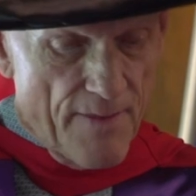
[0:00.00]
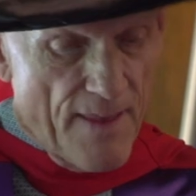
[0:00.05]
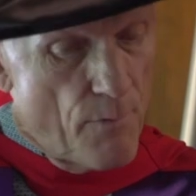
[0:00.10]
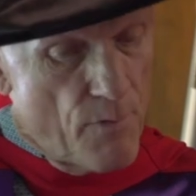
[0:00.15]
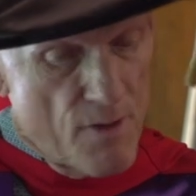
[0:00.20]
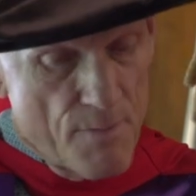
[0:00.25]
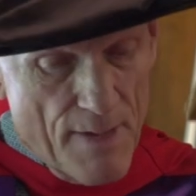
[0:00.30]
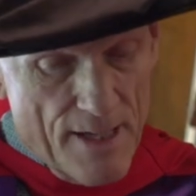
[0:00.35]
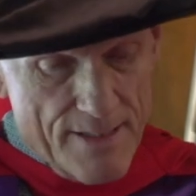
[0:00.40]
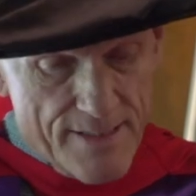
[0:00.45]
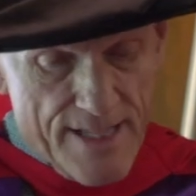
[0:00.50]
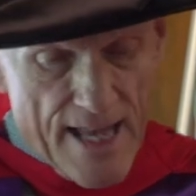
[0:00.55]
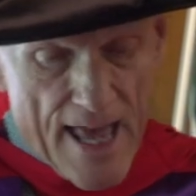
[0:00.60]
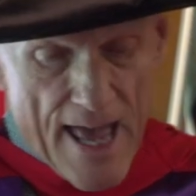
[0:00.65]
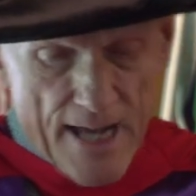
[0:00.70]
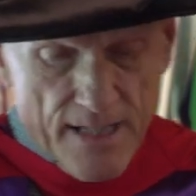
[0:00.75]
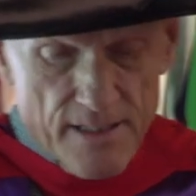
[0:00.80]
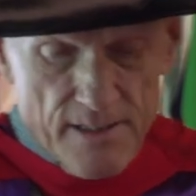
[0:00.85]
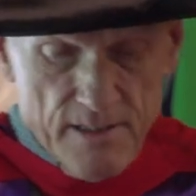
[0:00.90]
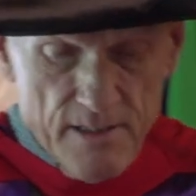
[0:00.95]
that we must
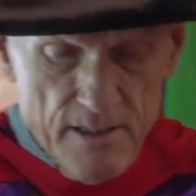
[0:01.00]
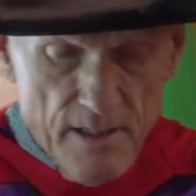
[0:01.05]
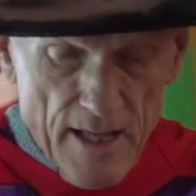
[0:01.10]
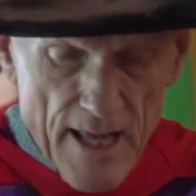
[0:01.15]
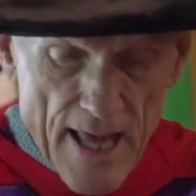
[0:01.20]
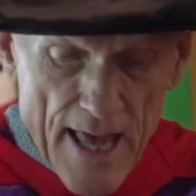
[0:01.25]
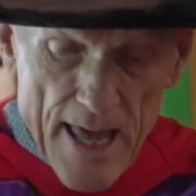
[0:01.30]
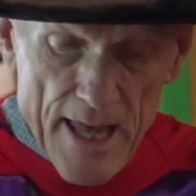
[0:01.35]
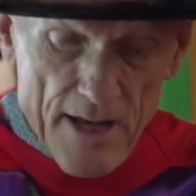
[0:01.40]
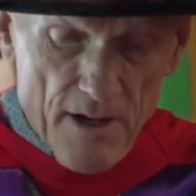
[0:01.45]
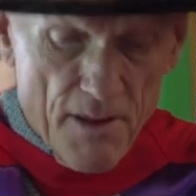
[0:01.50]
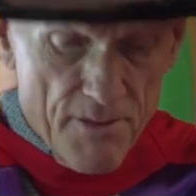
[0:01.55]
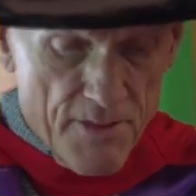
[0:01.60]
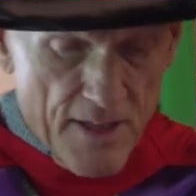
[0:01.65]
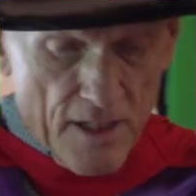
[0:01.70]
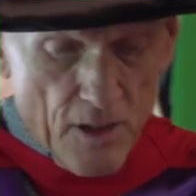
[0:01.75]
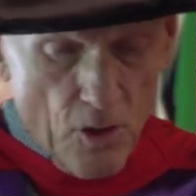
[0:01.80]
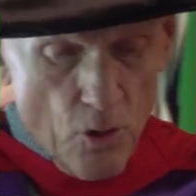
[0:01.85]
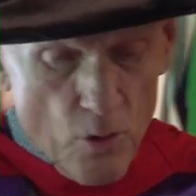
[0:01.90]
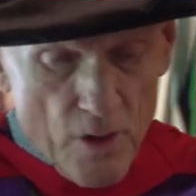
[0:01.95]
act. And I
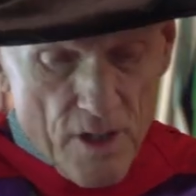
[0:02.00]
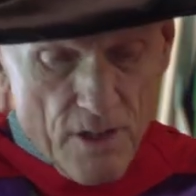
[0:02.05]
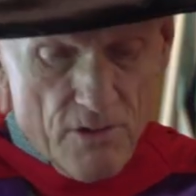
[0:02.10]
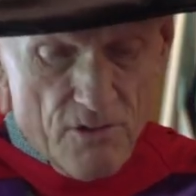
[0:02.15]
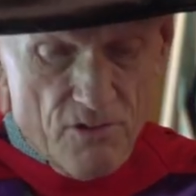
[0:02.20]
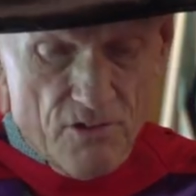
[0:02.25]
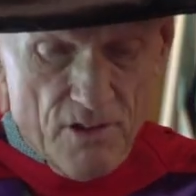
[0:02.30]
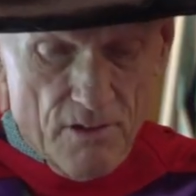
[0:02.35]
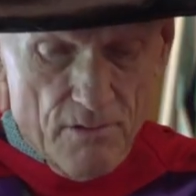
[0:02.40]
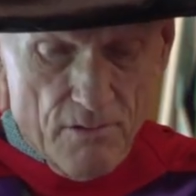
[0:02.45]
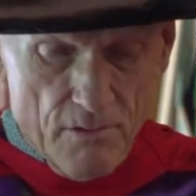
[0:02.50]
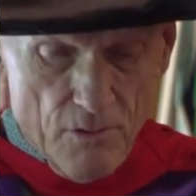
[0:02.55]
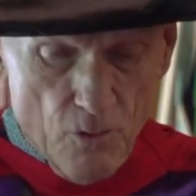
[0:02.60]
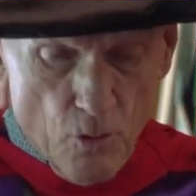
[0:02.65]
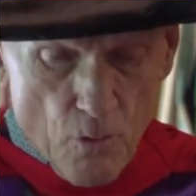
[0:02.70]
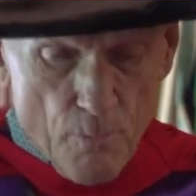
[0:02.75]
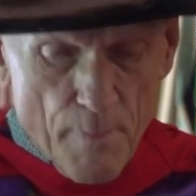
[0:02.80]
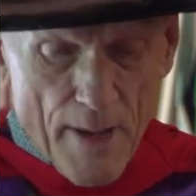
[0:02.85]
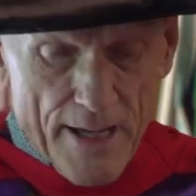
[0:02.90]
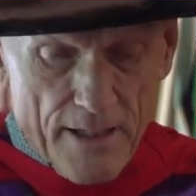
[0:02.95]
think lawyers and
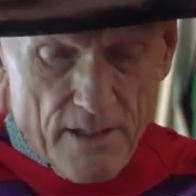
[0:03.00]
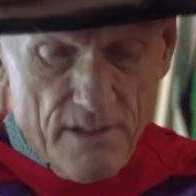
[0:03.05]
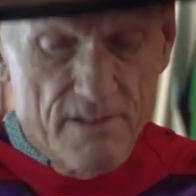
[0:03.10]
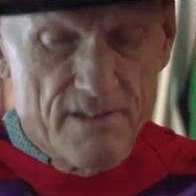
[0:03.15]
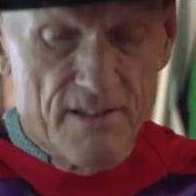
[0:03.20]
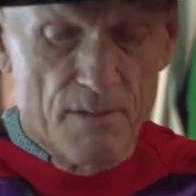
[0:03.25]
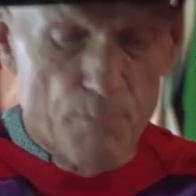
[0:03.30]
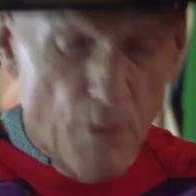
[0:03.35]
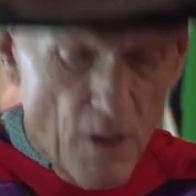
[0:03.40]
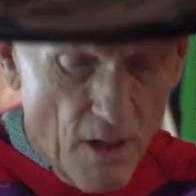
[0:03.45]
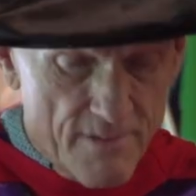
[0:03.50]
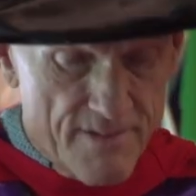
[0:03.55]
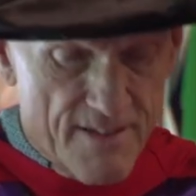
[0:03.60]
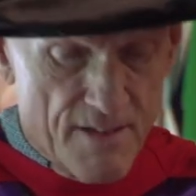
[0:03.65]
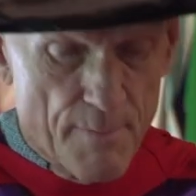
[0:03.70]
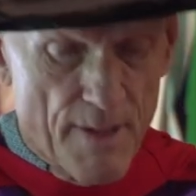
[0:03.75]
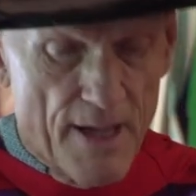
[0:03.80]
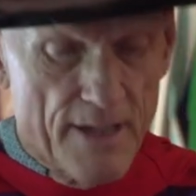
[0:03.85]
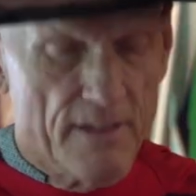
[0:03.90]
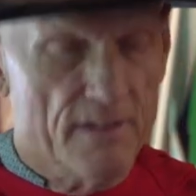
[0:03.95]
lawmakers and
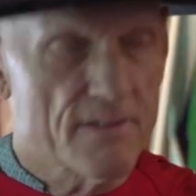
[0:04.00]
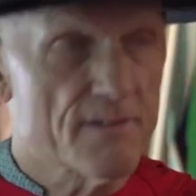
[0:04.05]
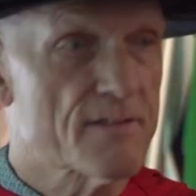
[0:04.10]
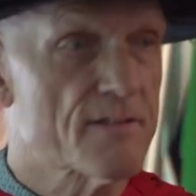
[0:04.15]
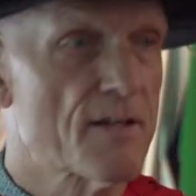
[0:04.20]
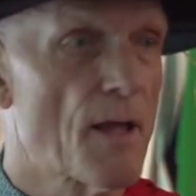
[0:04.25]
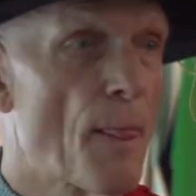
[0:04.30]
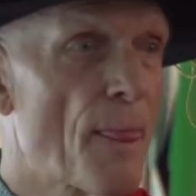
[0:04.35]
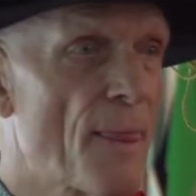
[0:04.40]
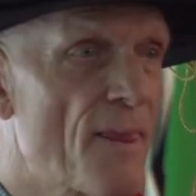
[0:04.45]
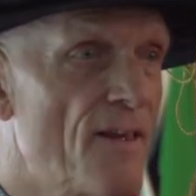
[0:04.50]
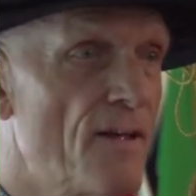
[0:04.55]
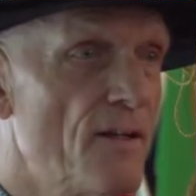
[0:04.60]
policymakers